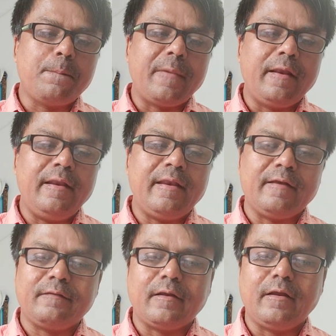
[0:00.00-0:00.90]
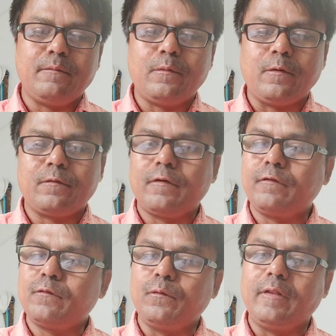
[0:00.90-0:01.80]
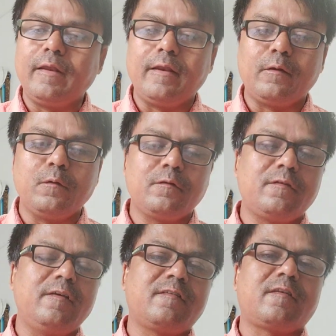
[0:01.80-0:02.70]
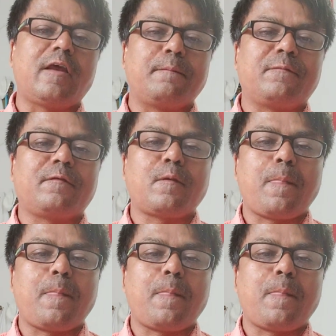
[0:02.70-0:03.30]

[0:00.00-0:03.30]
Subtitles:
many natural forces within ecosystems.